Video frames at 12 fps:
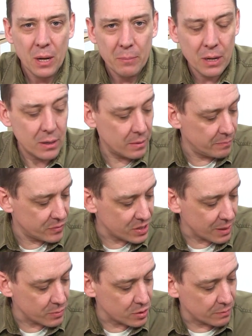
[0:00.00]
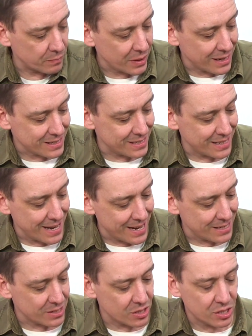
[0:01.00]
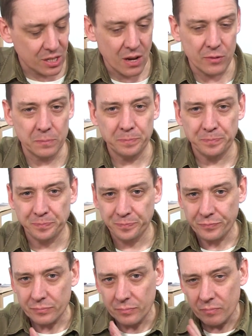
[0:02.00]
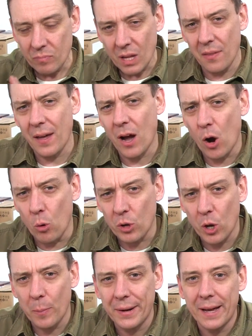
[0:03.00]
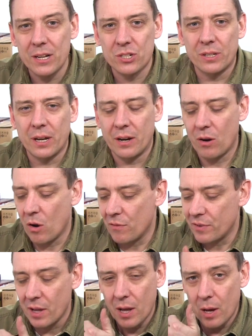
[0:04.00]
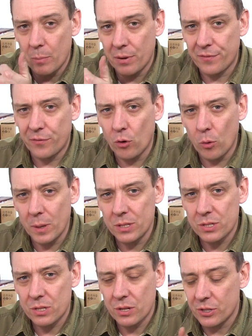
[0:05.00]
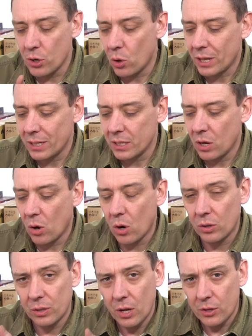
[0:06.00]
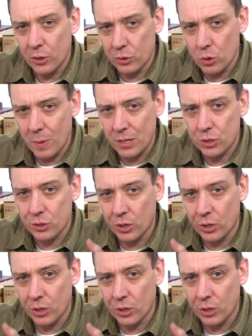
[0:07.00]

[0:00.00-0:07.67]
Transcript: Samsung Galaxy S7. And that whole combination there of performance, not getting hot, not too much